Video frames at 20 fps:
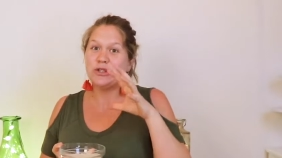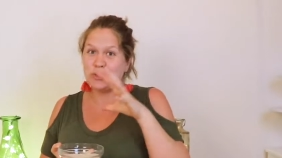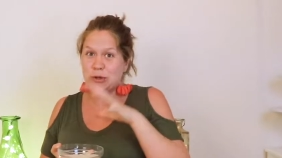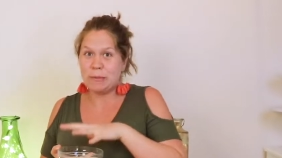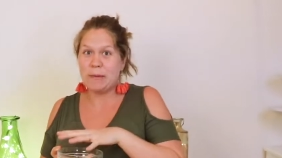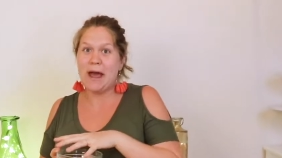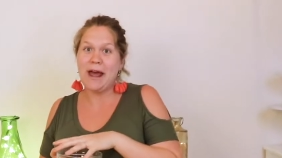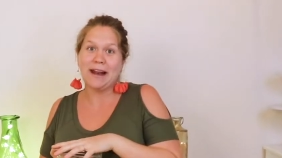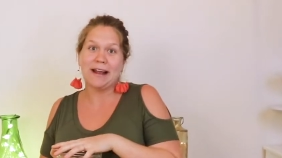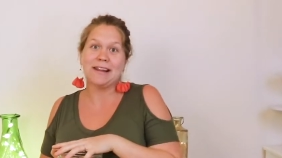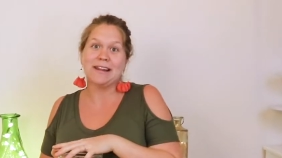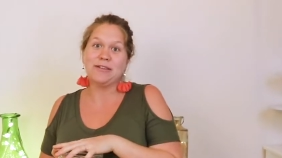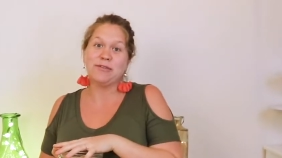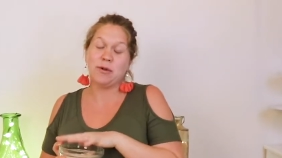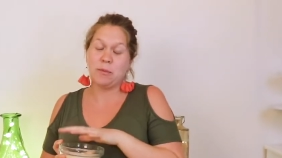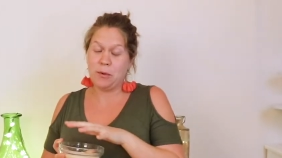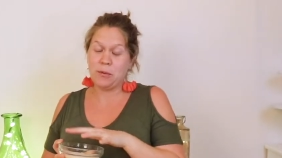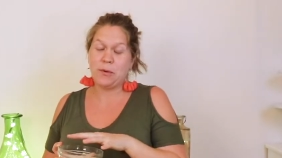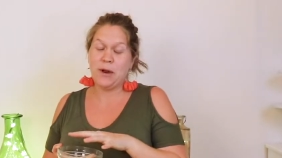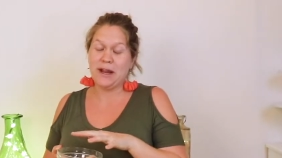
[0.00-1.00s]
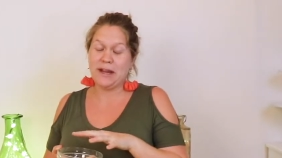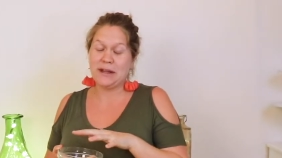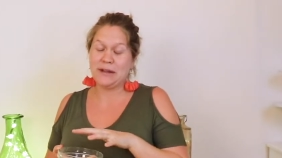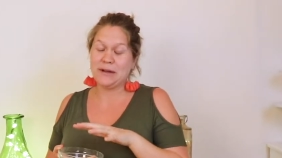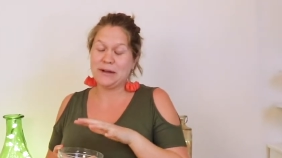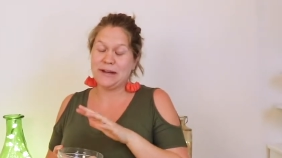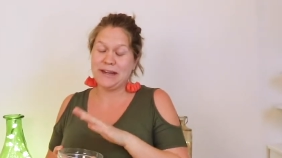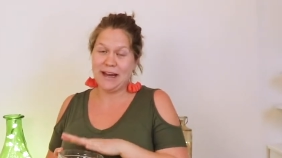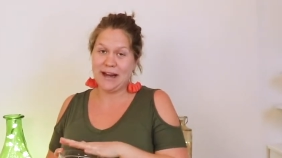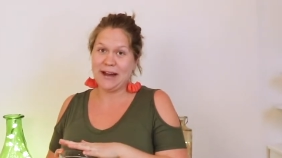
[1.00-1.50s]
dramatically from a
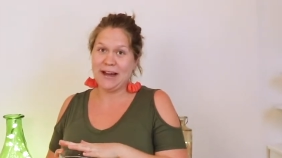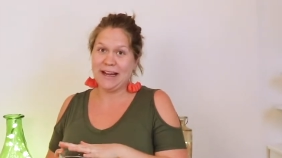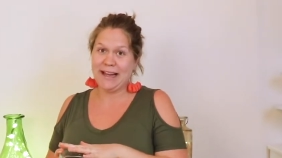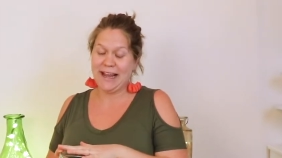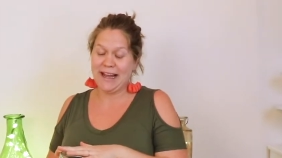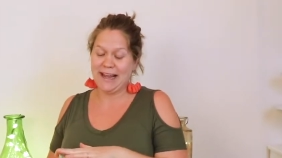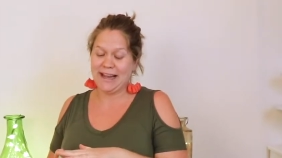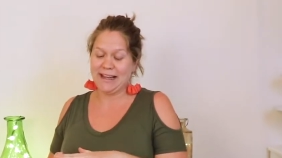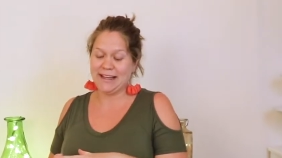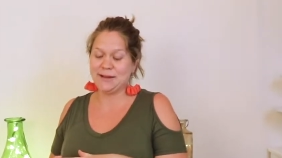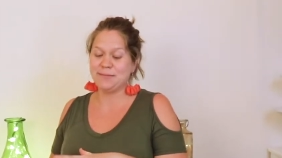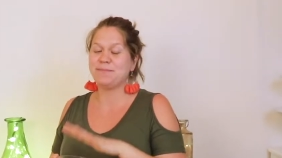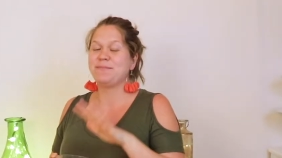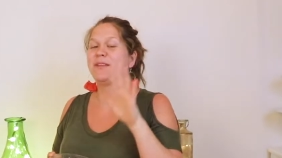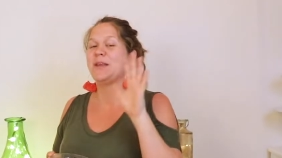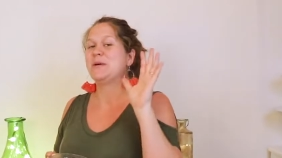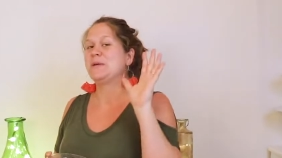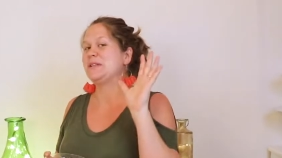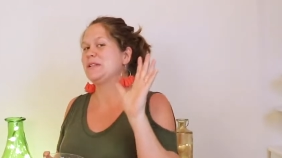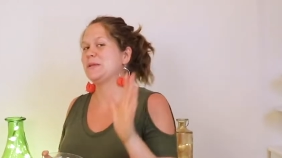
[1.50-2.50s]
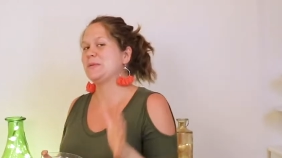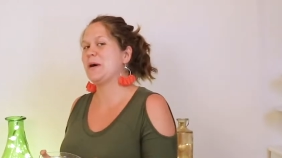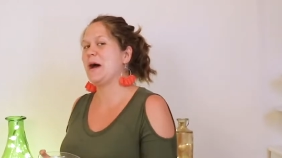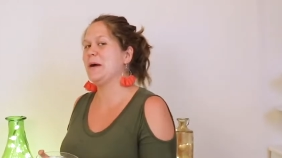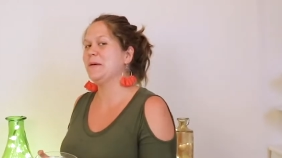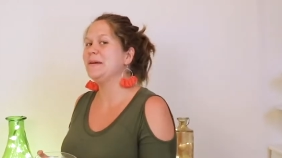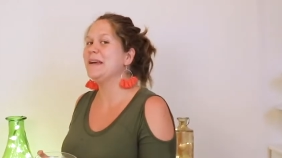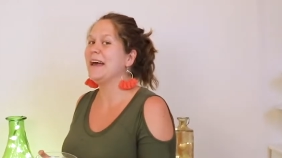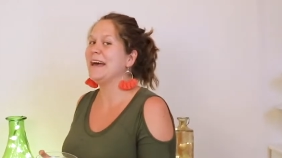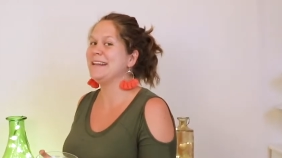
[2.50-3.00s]
regular carrot cake, which is
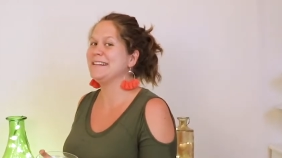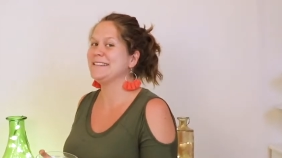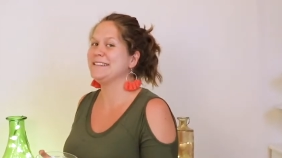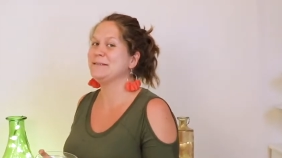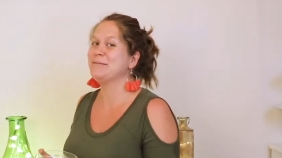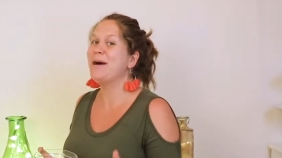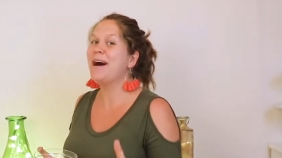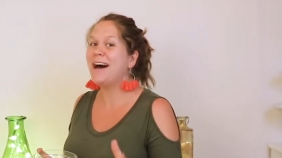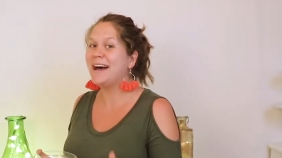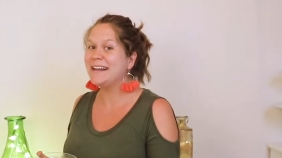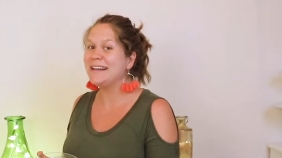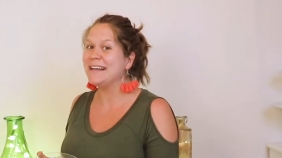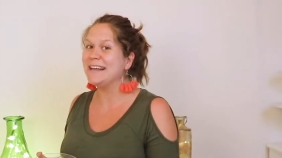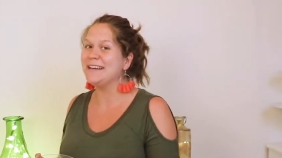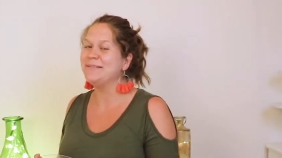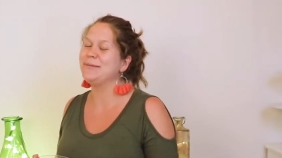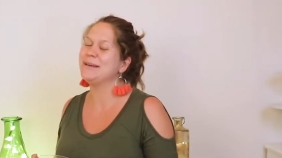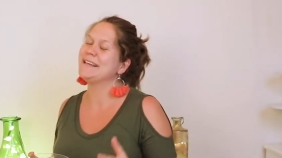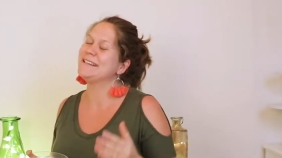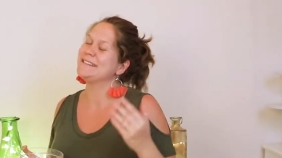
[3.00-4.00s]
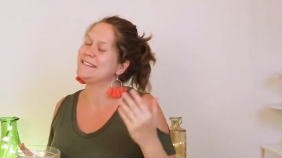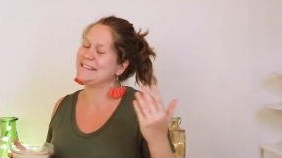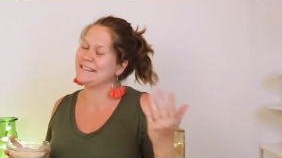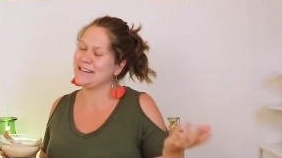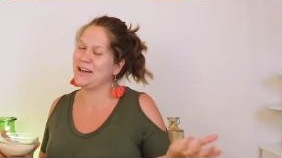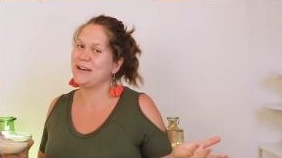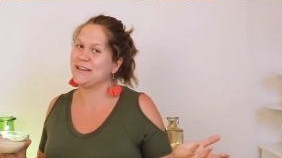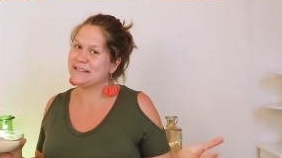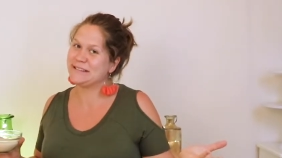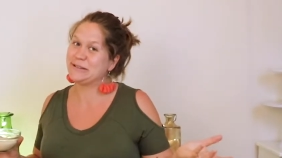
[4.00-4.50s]
why we added some honey, because that's
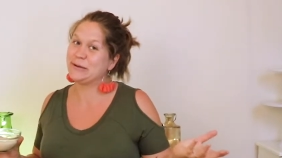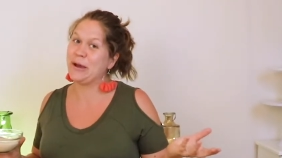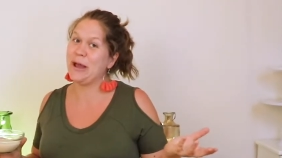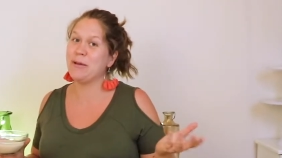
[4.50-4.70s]
also